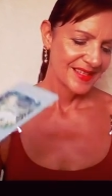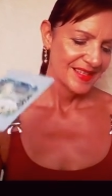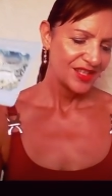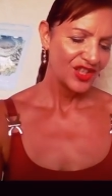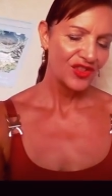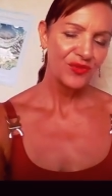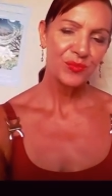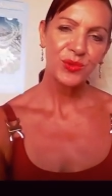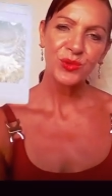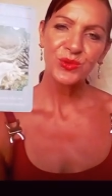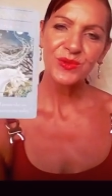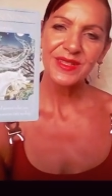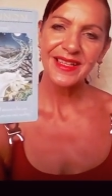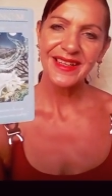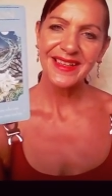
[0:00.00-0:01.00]
You've
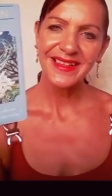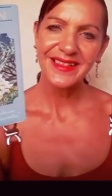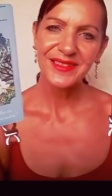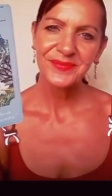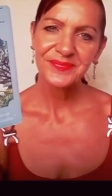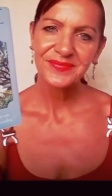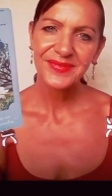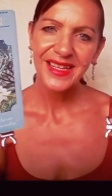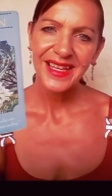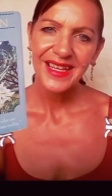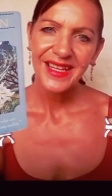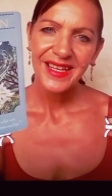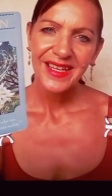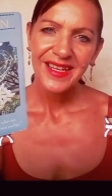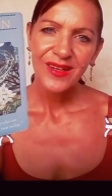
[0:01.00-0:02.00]
pulled uh,
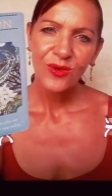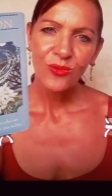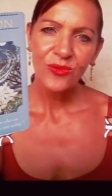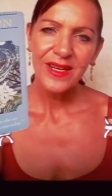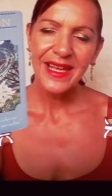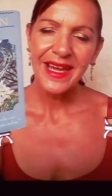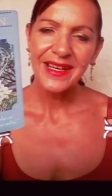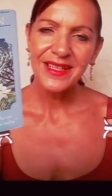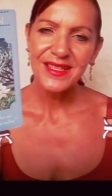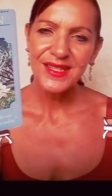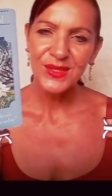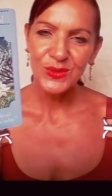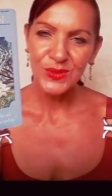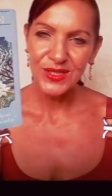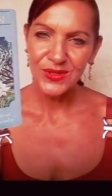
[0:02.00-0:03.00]
Rhiannon,
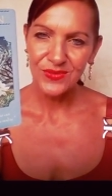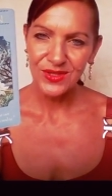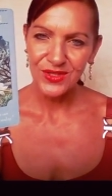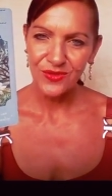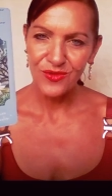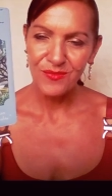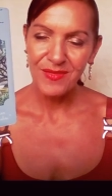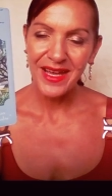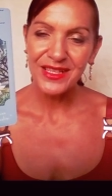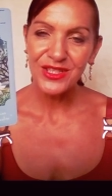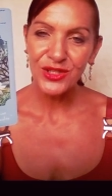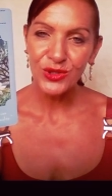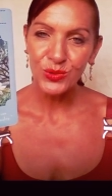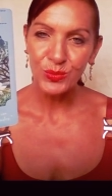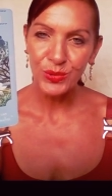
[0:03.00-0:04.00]
sorceress, you're a
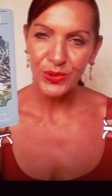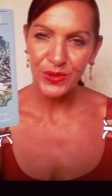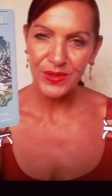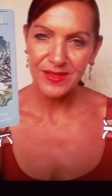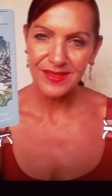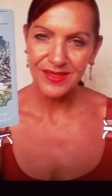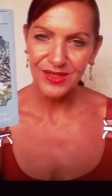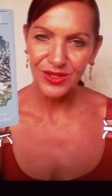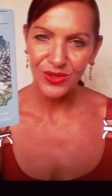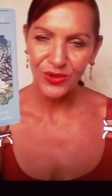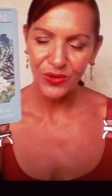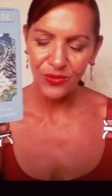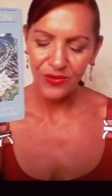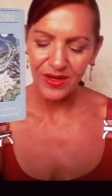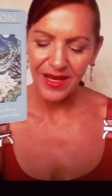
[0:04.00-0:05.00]
magical person. You can
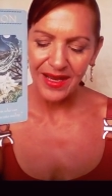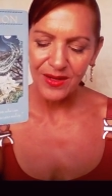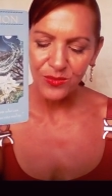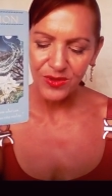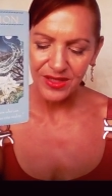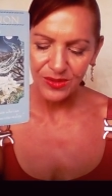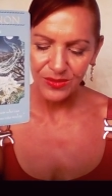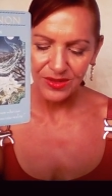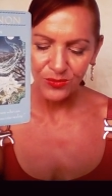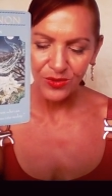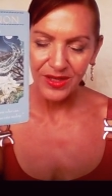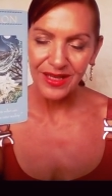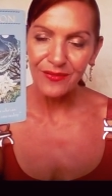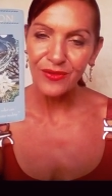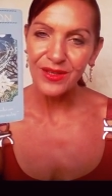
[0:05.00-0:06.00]
create what you,
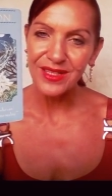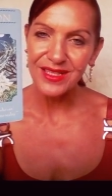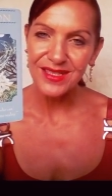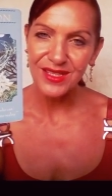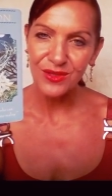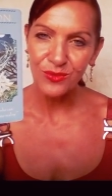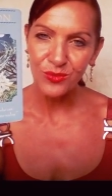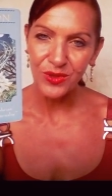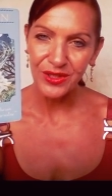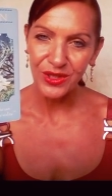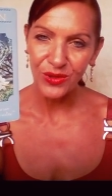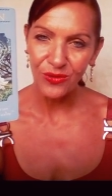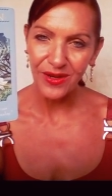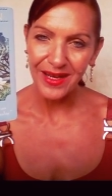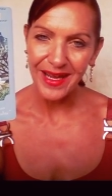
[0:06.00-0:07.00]
whatever it is you want to
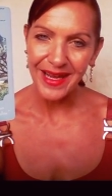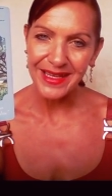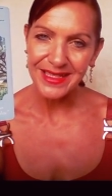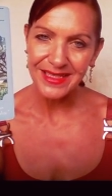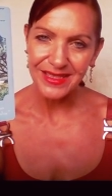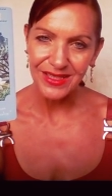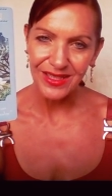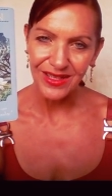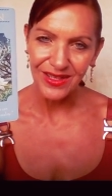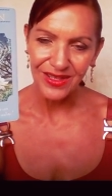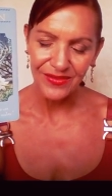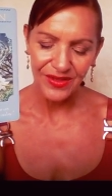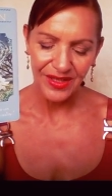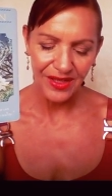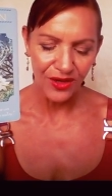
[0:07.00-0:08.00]
create in your life.
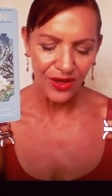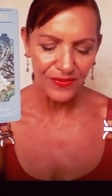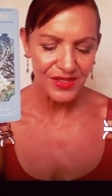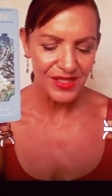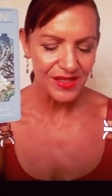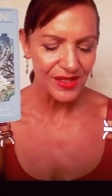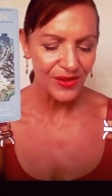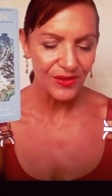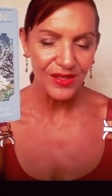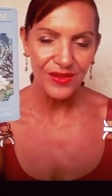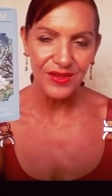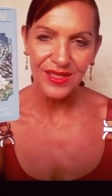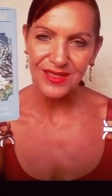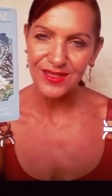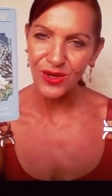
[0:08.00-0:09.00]
Yeah, often the only things